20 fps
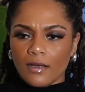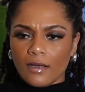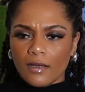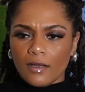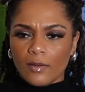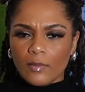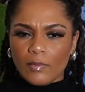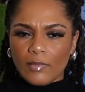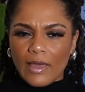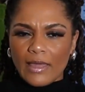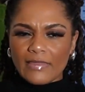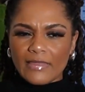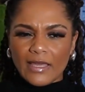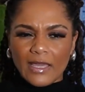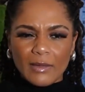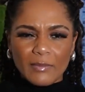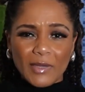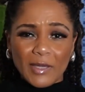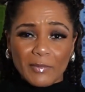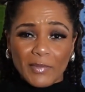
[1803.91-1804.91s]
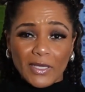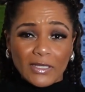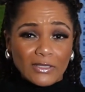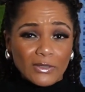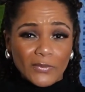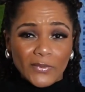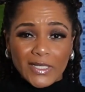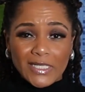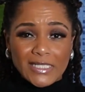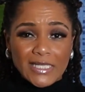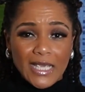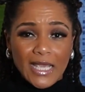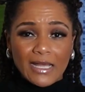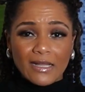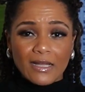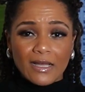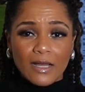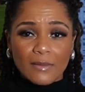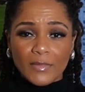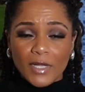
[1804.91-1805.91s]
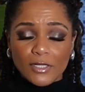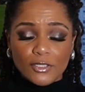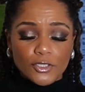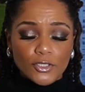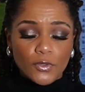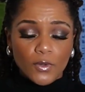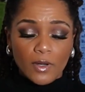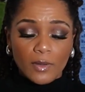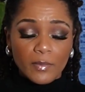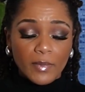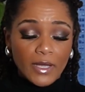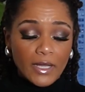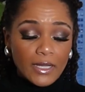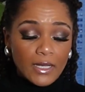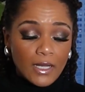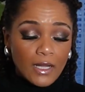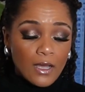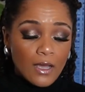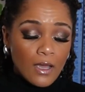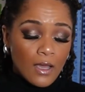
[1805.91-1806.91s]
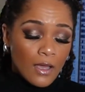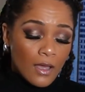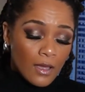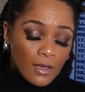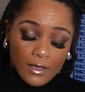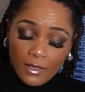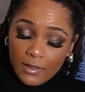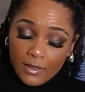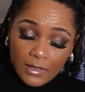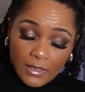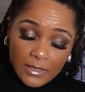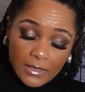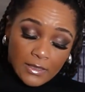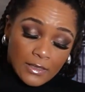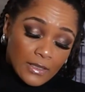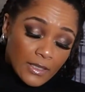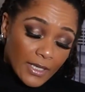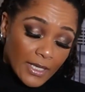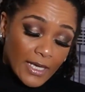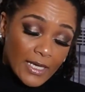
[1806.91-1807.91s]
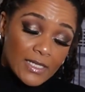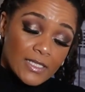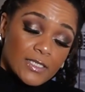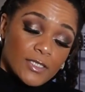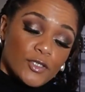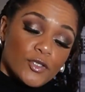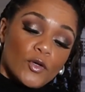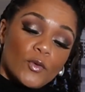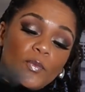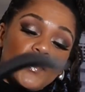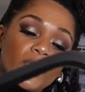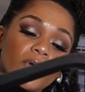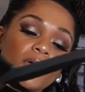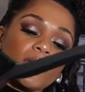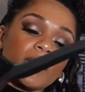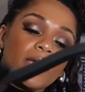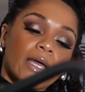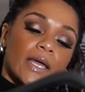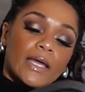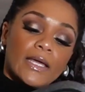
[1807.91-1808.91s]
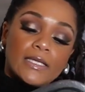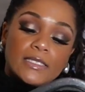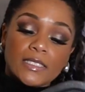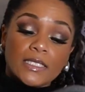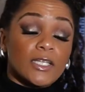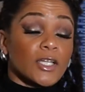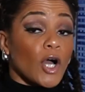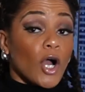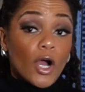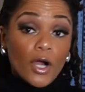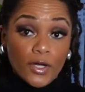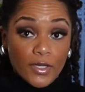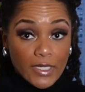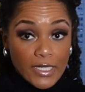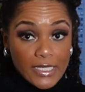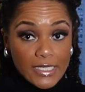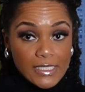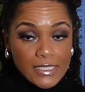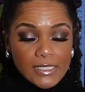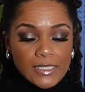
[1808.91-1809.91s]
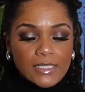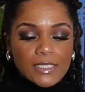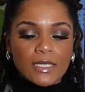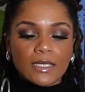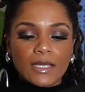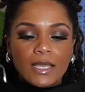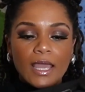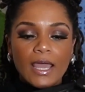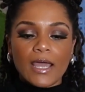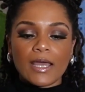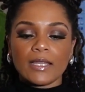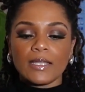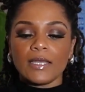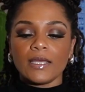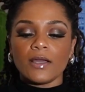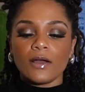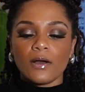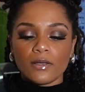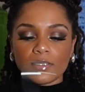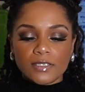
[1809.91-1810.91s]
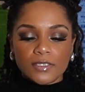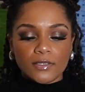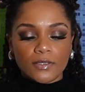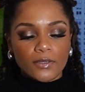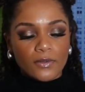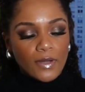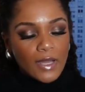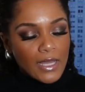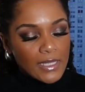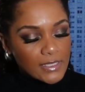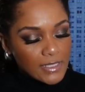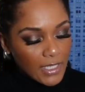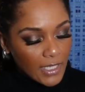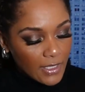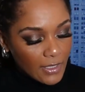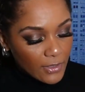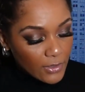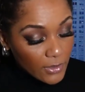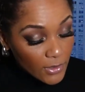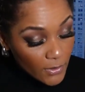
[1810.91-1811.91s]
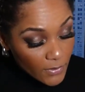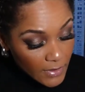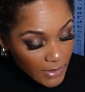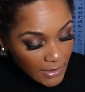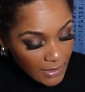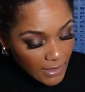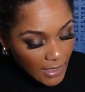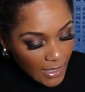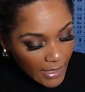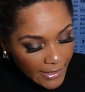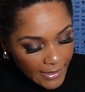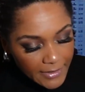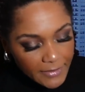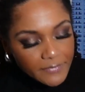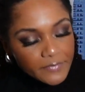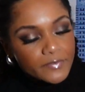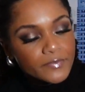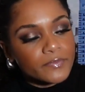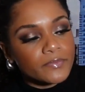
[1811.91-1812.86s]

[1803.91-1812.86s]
Um, I think it might be in Louisiana, I'm not sure, but Kid Super is an artist and he also has a clothing line.